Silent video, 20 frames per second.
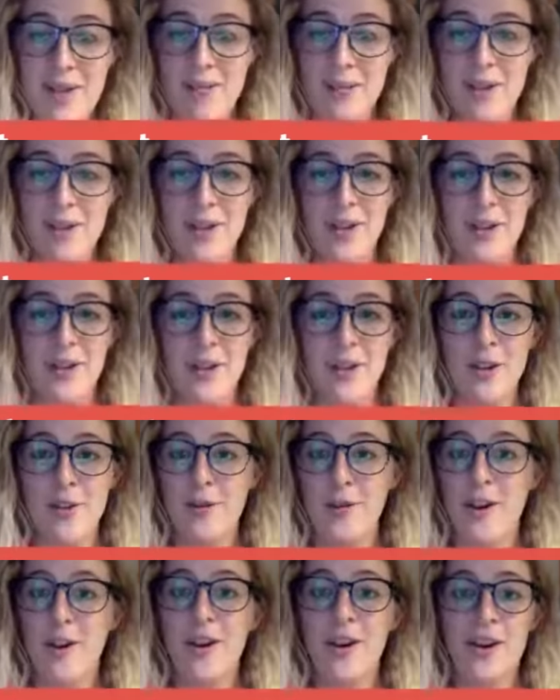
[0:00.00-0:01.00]
I'm sure
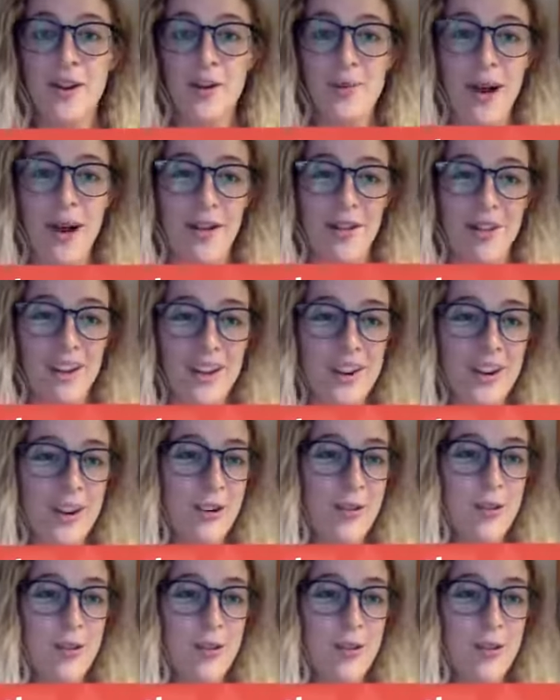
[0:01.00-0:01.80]
you've heard about it.